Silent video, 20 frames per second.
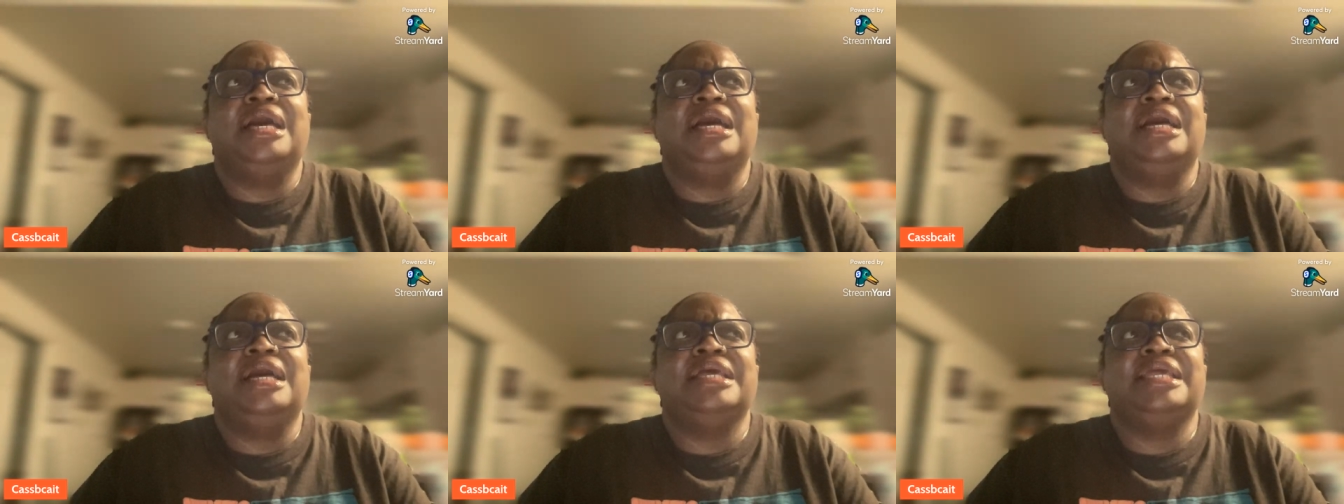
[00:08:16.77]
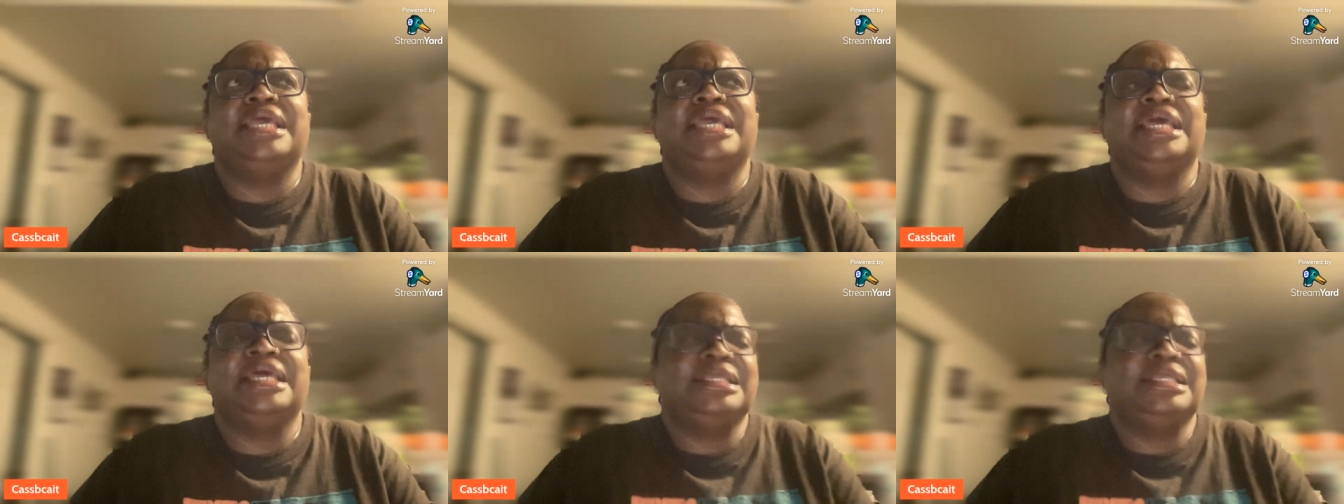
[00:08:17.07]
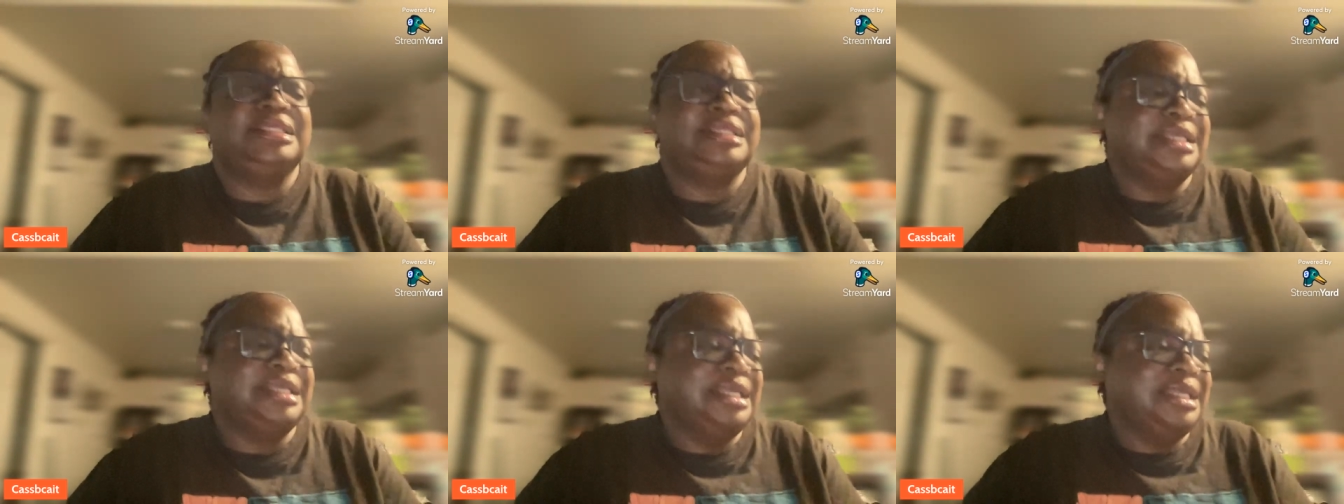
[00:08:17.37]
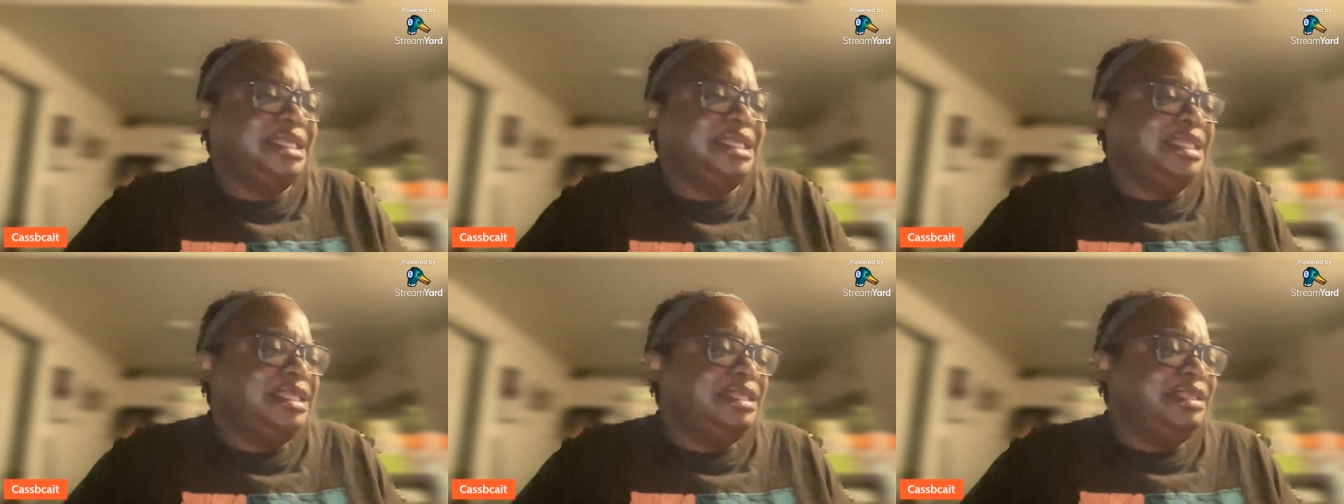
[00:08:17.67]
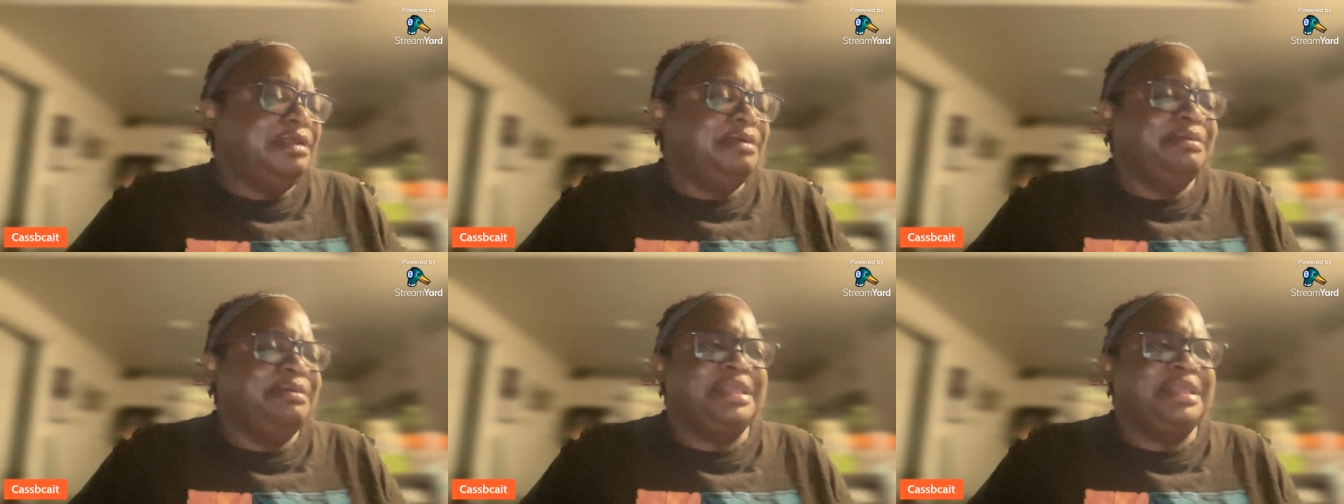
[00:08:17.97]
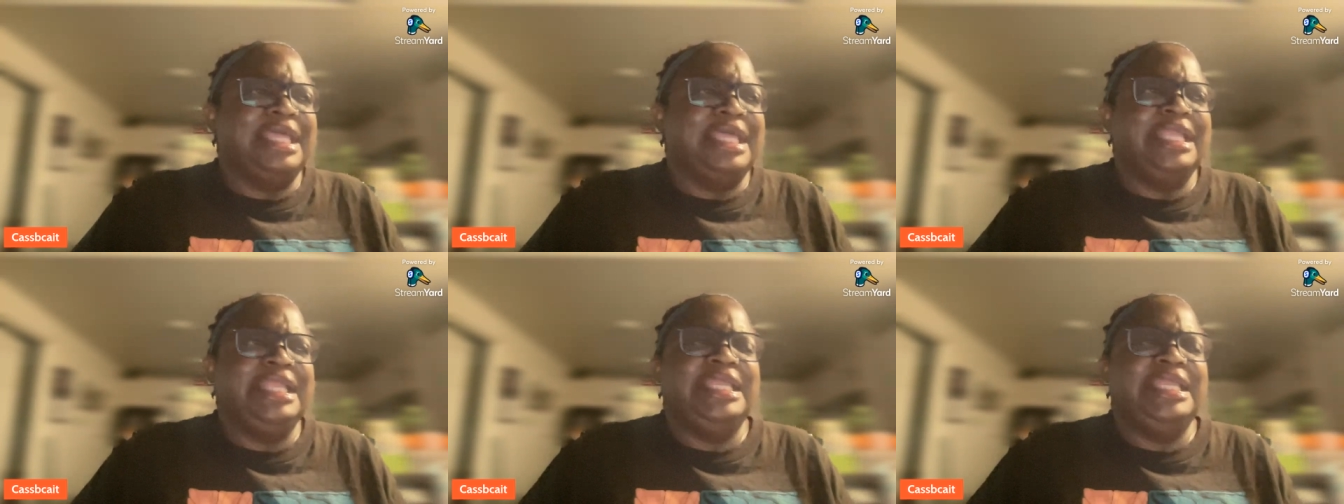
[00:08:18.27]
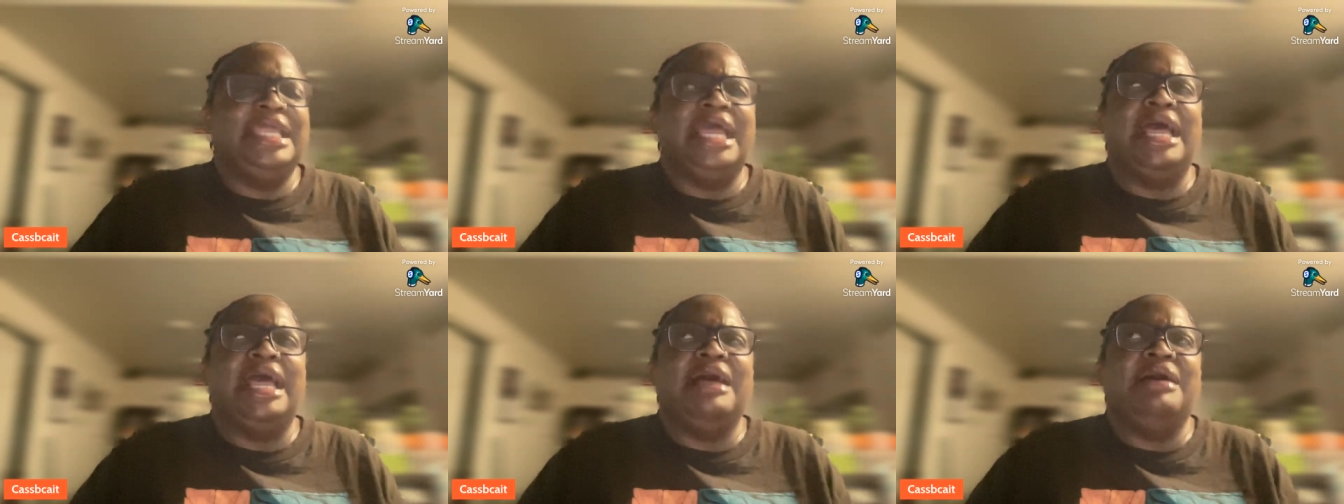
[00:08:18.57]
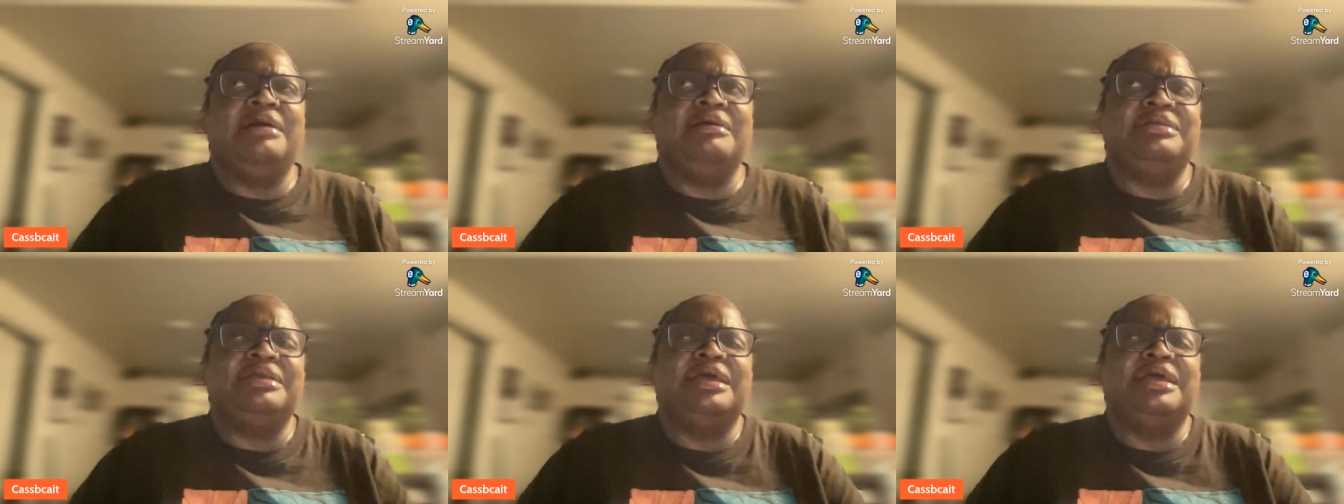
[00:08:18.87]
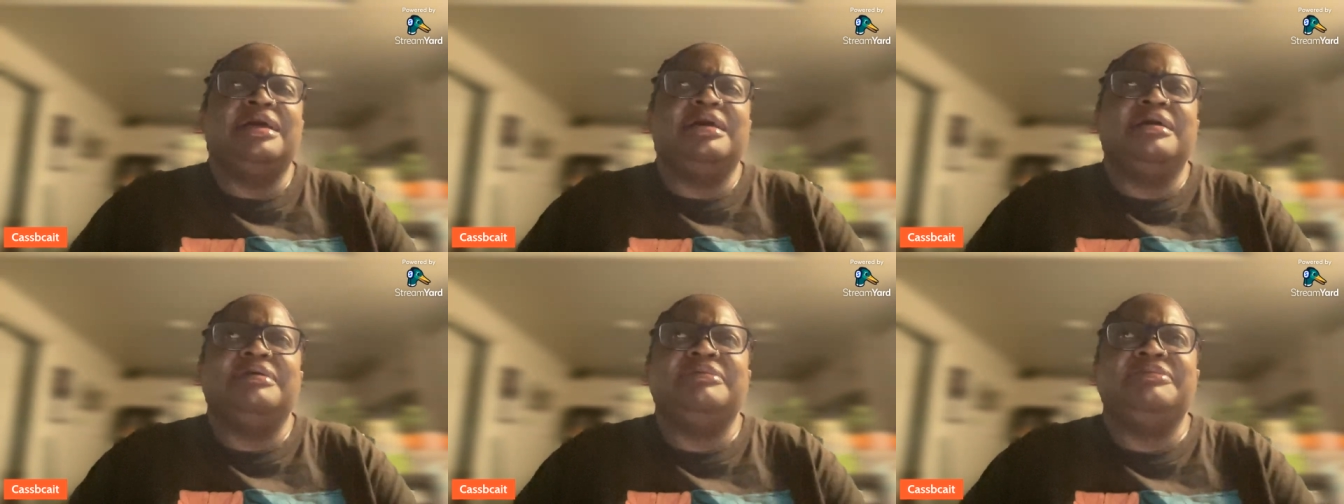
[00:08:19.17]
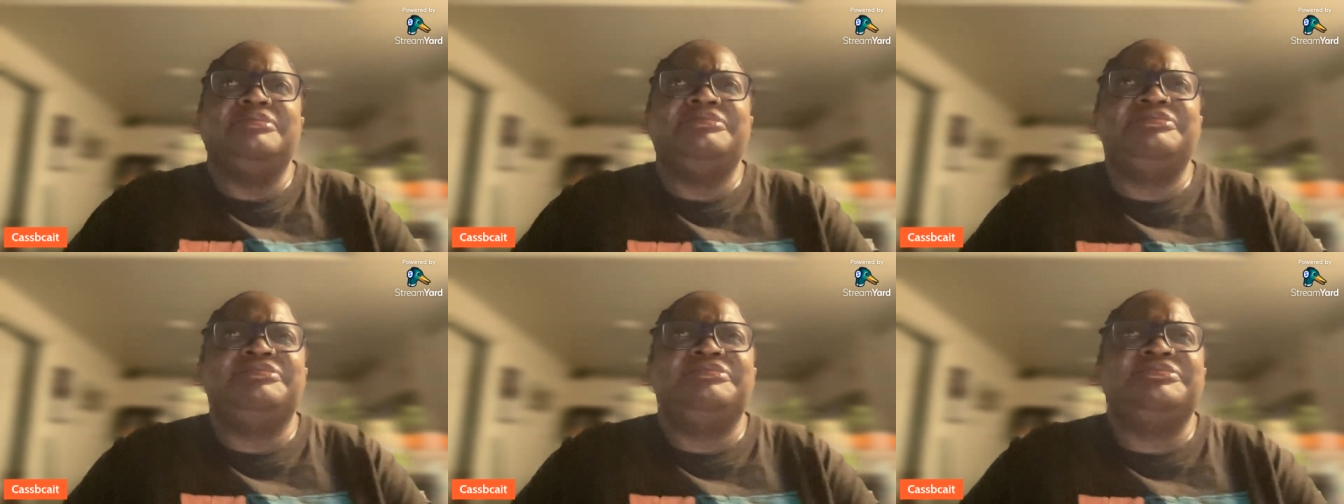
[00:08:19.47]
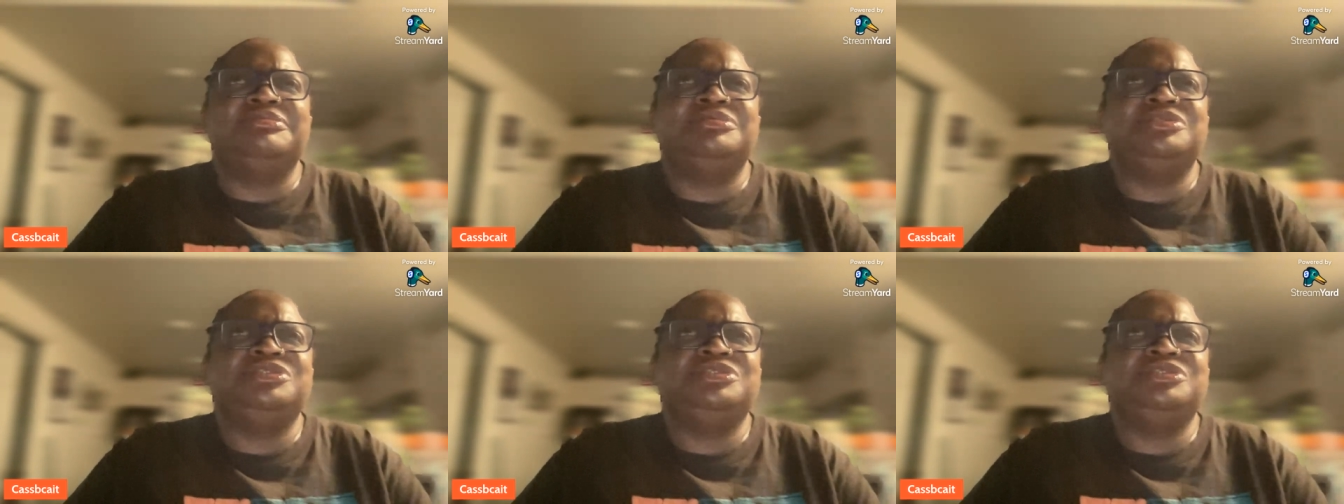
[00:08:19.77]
Again, getting out of